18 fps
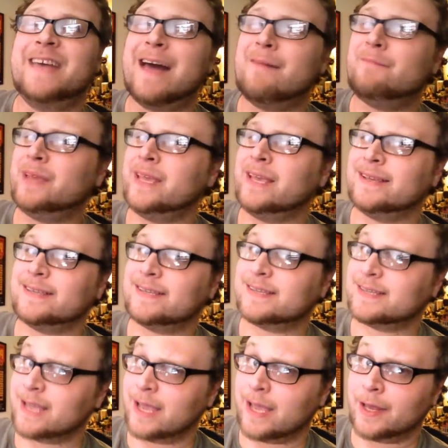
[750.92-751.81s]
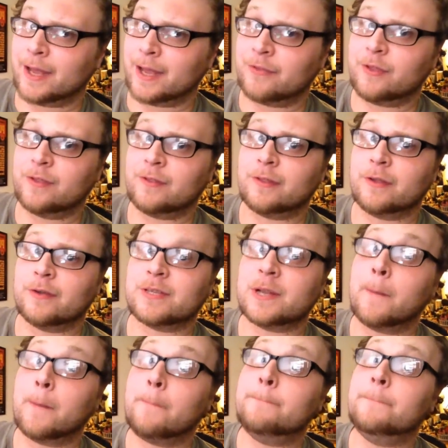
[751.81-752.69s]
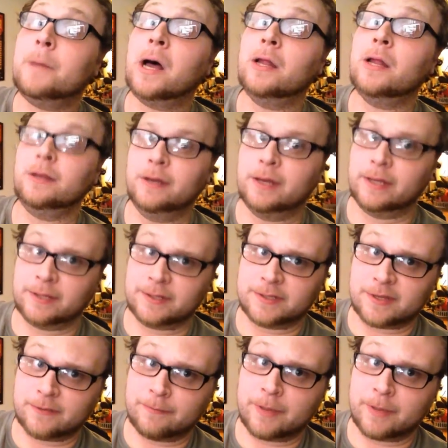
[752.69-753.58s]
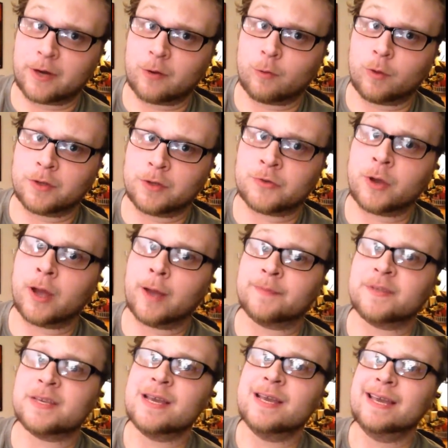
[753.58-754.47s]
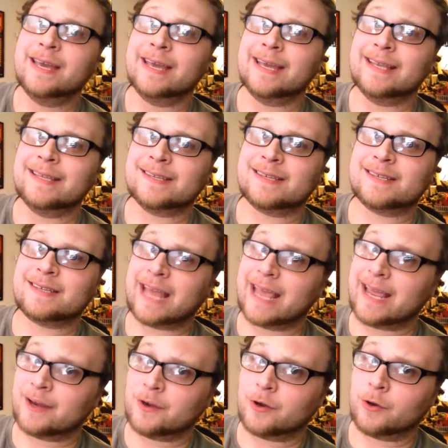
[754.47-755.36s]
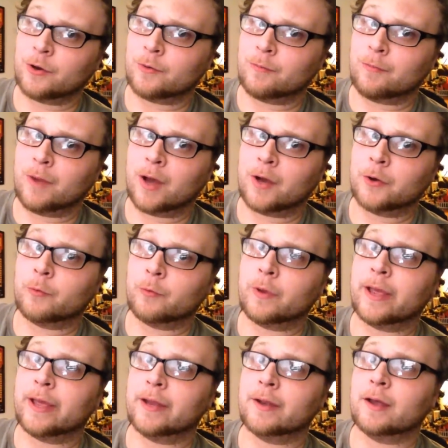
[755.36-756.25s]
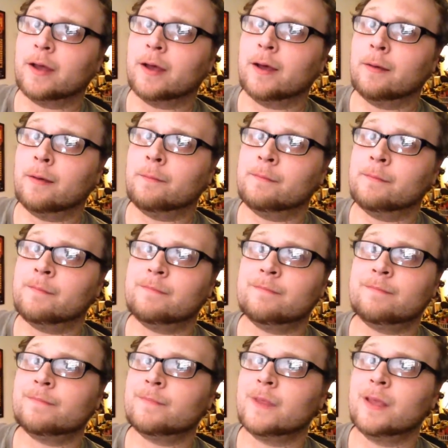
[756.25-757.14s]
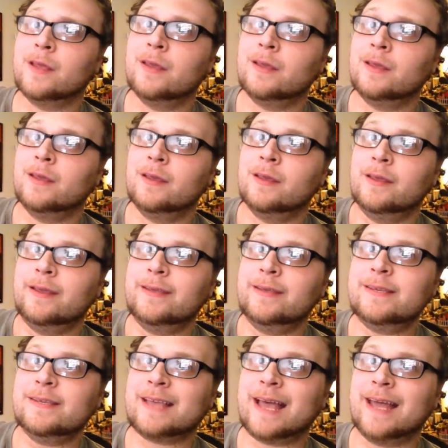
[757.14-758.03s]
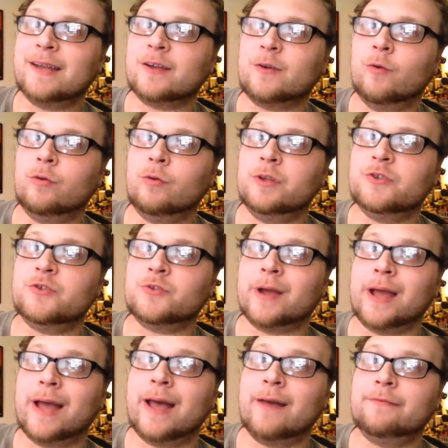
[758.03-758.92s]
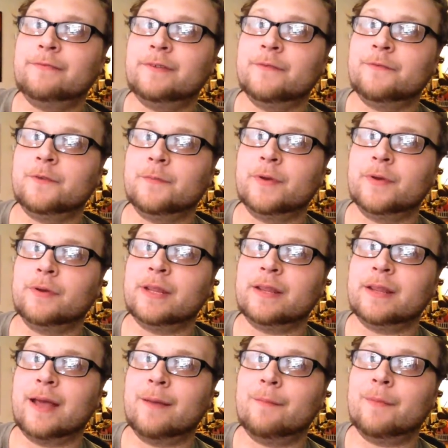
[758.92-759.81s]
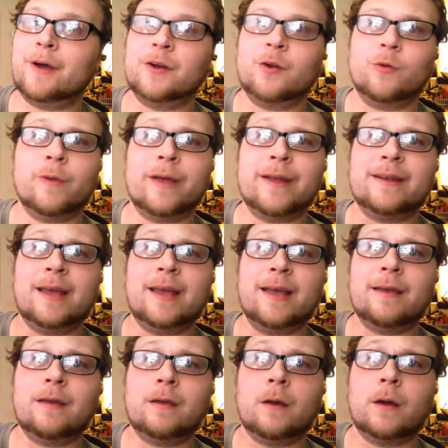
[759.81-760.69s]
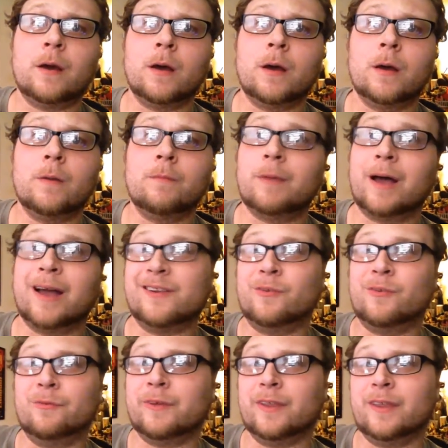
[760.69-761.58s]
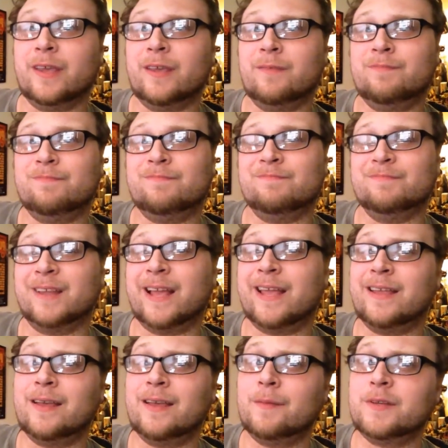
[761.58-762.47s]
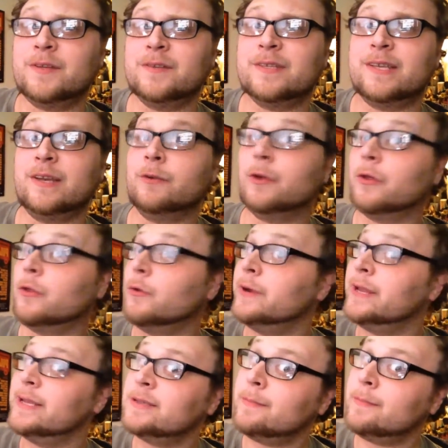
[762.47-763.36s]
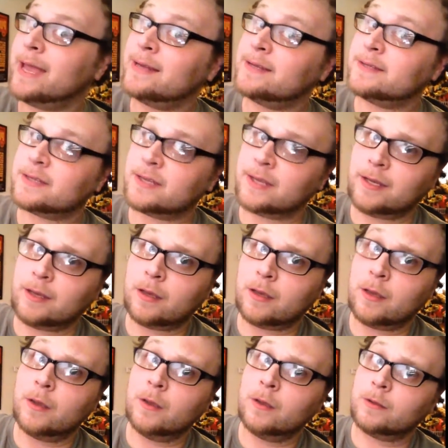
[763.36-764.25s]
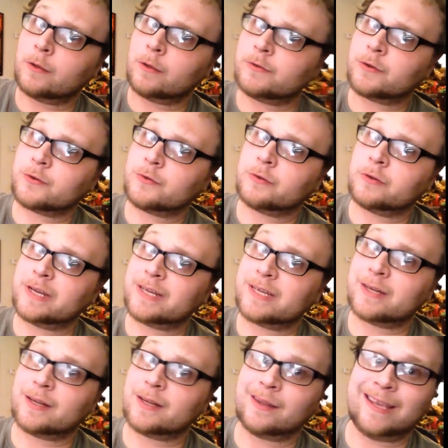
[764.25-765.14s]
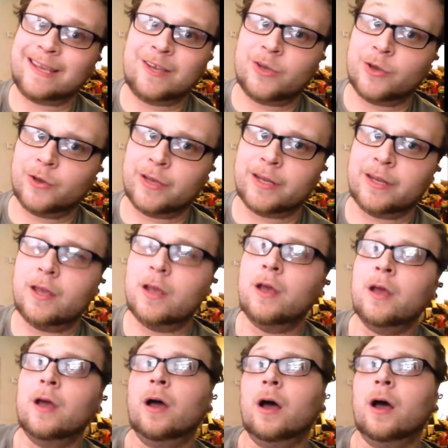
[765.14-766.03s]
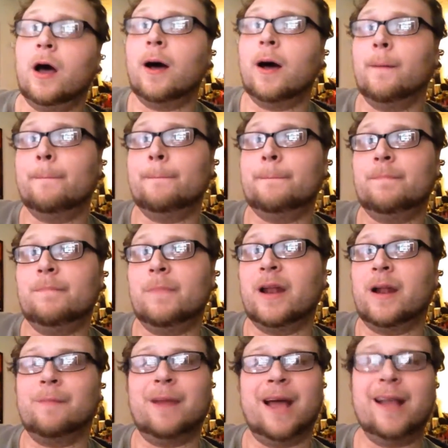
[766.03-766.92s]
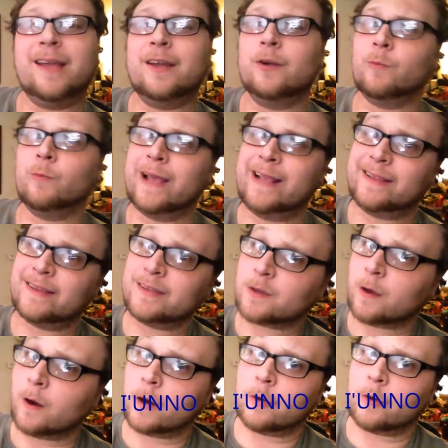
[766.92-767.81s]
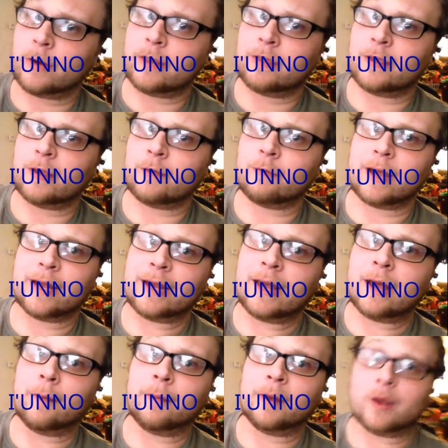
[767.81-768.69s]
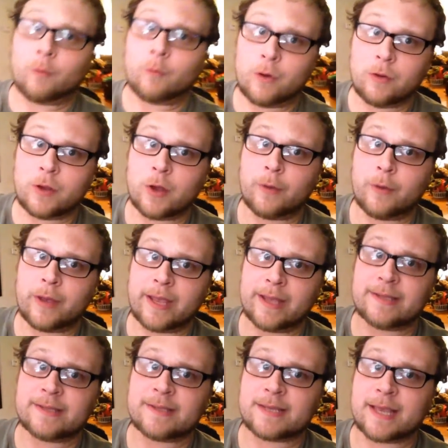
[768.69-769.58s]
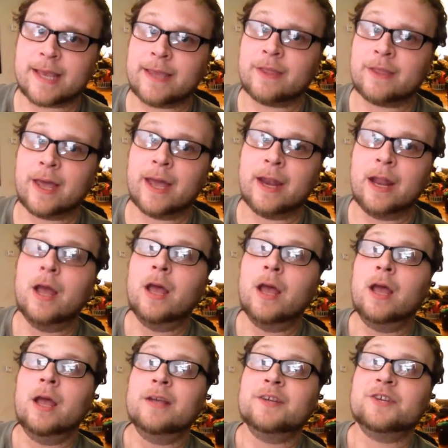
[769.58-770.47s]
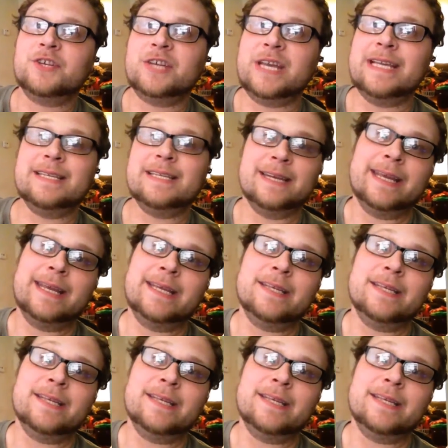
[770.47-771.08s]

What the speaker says: That being said, I think that there's an abundance of better 1-drops in Standard Mono Red. This is kind of cool in Draft if you're building that Mono Red deck. I don't really like it that much in Sealed, although it is a mana sink. Those are traditionally good. But I'm not going to rate this card or anything right now, but I will go ahead and say that she's